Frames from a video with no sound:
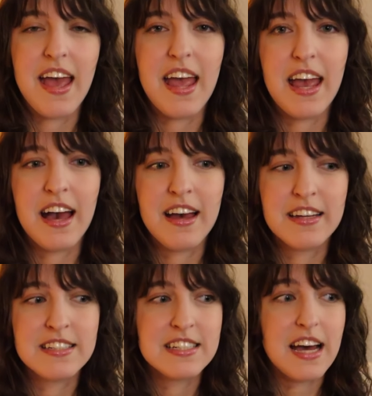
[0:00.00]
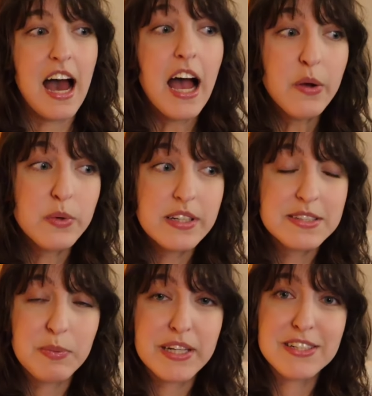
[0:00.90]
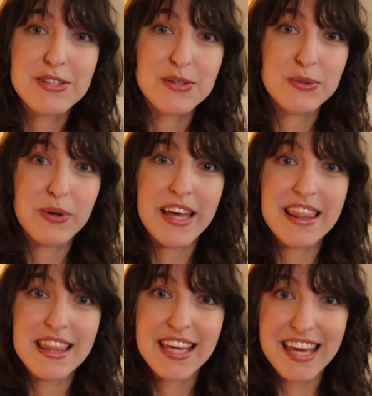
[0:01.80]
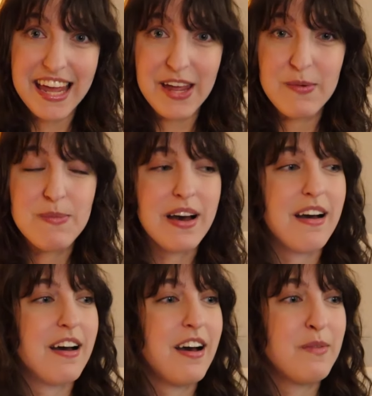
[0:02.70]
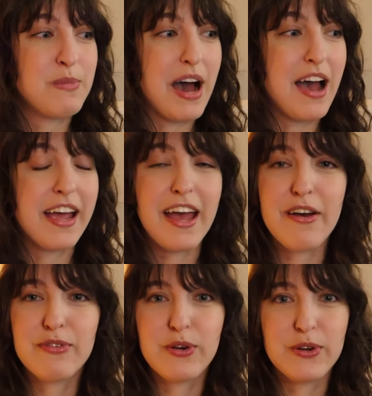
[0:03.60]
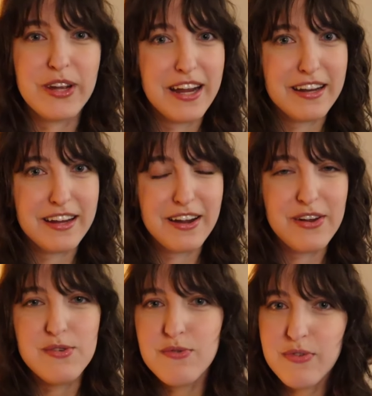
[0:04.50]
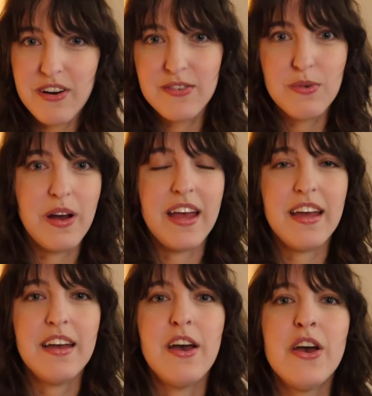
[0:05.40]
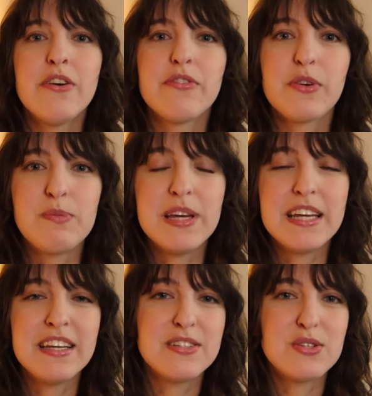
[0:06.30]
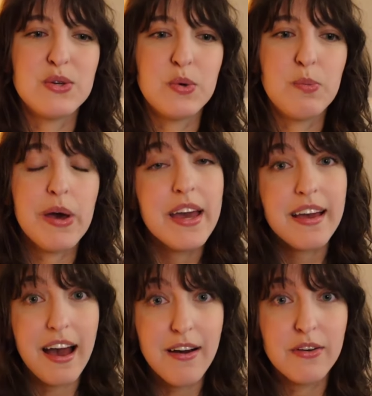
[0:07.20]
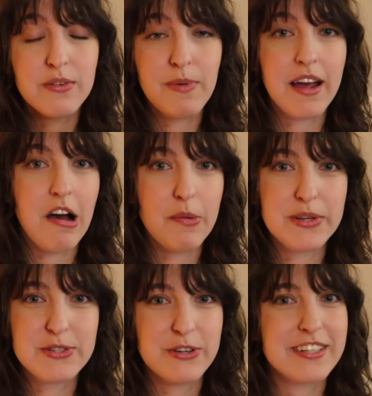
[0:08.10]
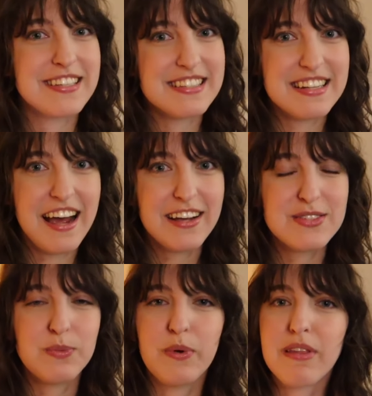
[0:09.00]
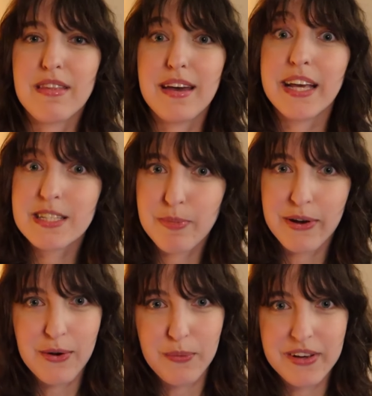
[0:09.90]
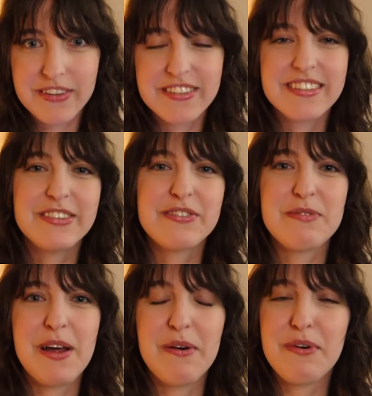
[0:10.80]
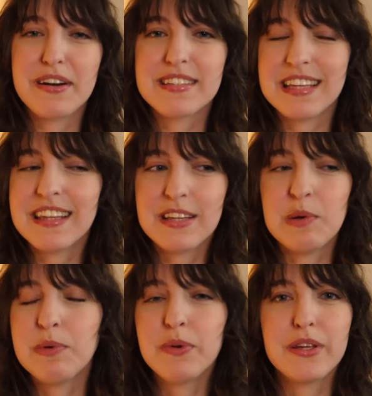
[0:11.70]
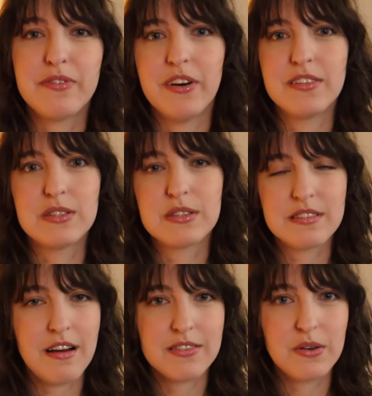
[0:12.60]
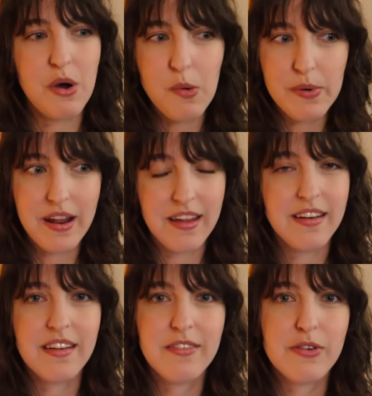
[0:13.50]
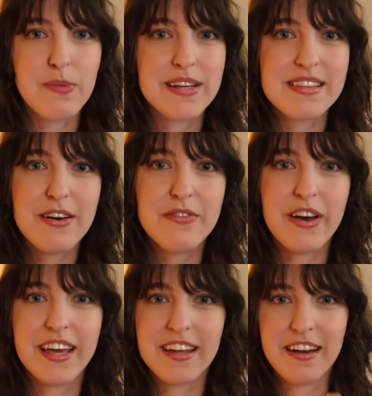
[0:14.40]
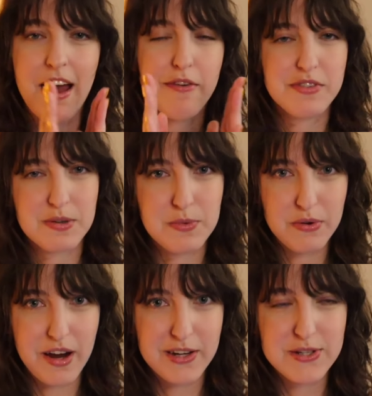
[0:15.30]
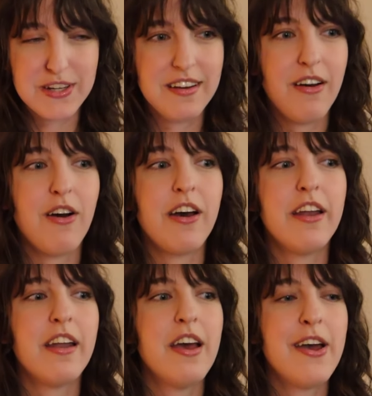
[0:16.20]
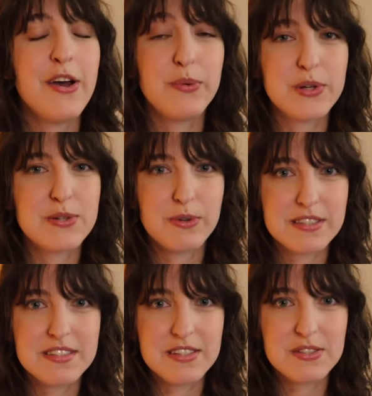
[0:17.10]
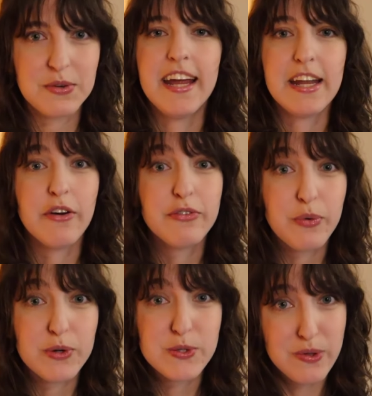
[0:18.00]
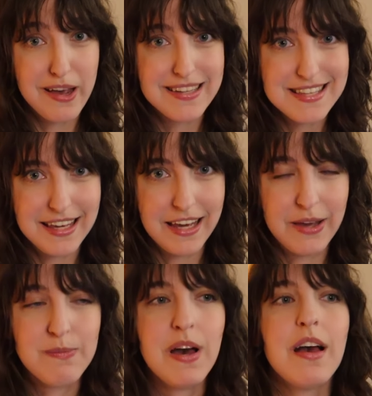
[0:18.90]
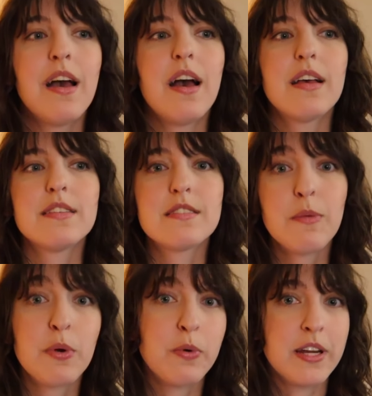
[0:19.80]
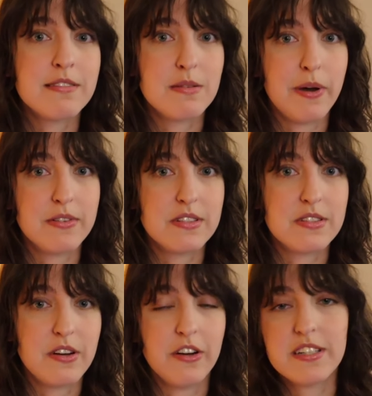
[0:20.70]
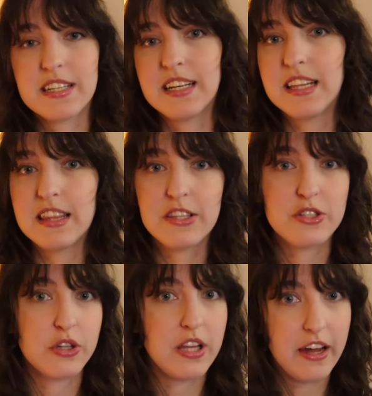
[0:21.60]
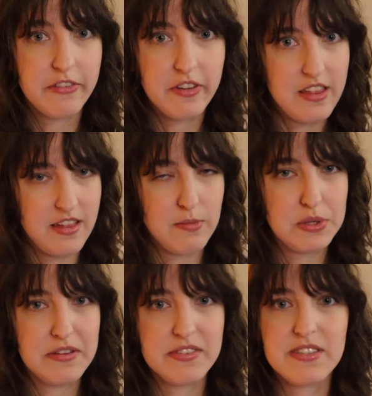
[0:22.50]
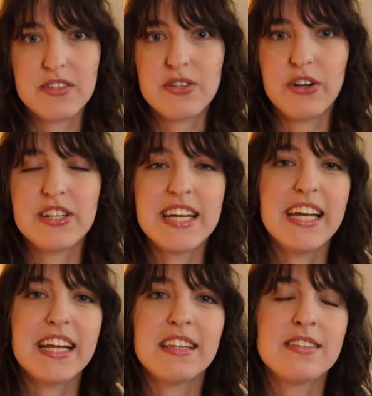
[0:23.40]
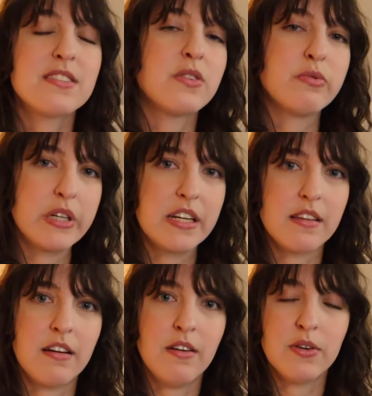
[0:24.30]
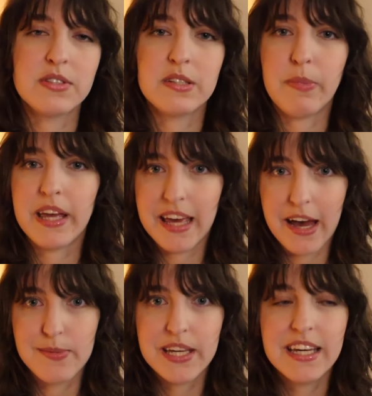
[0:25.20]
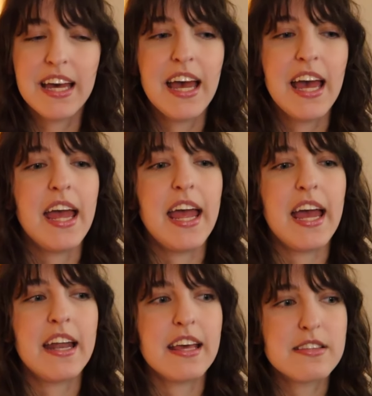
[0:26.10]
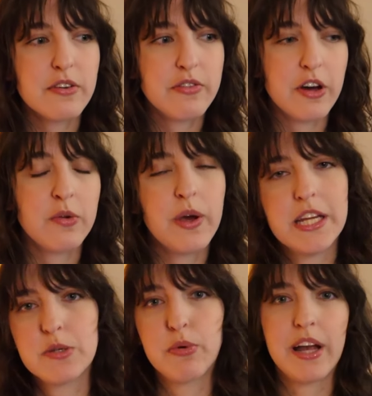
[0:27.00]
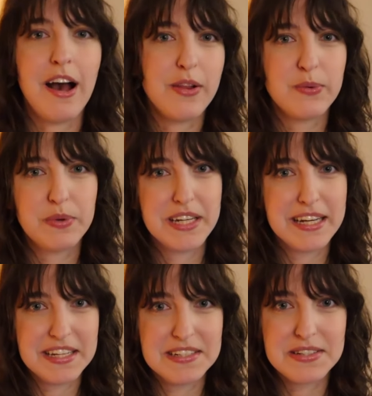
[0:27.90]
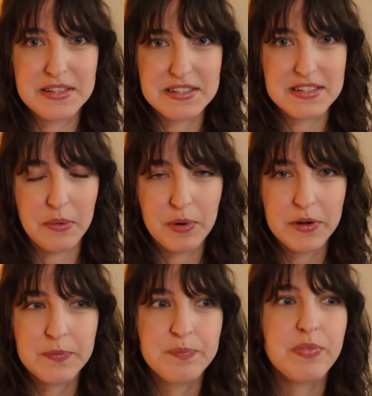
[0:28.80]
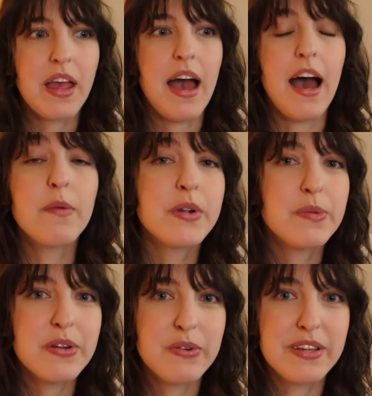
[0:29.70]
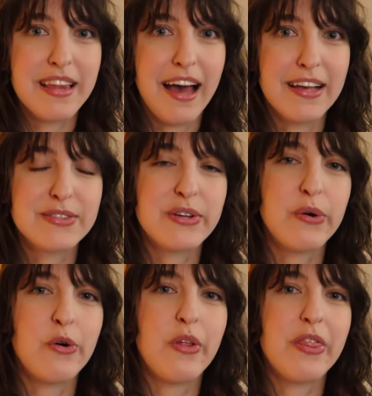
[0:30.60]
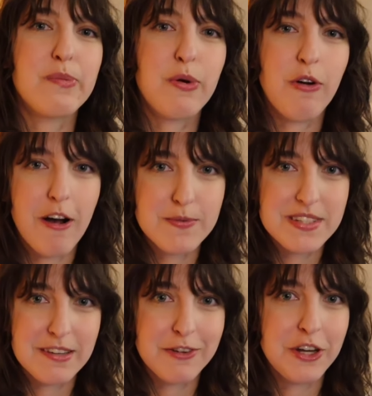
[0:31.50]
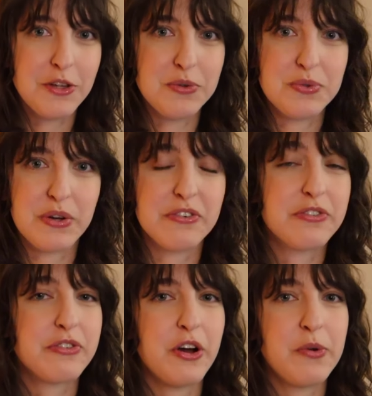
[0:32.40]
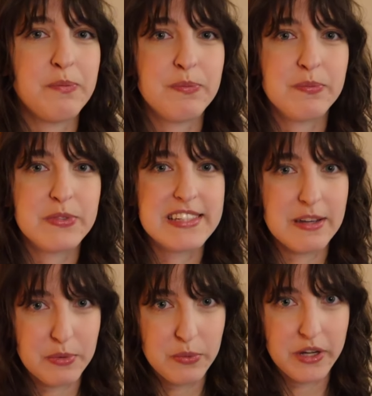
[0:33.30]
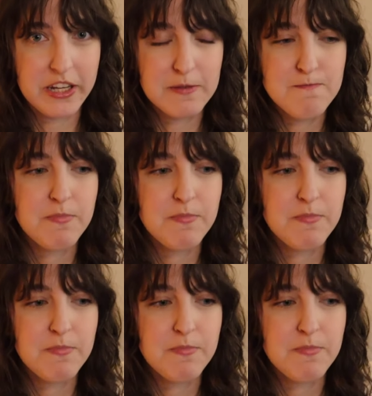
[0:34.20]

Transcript: And I will explain to you in the game. I have created a new fun way for me to pick out my hobbies, drinks, and snacks with a spinner wheel from now on, because I think that would be really fun, so it's not so open-ended for myself. I can have some direction on which ones to do. Now for July's game, Summerween is about to start. July 5th, I believe, is the start date, and this is a readathon hosted by Gabby, and it's a fun way to bring Halloween into the summer. I'm going to be doing that, so the prompts that I'm going to use are from Summerween.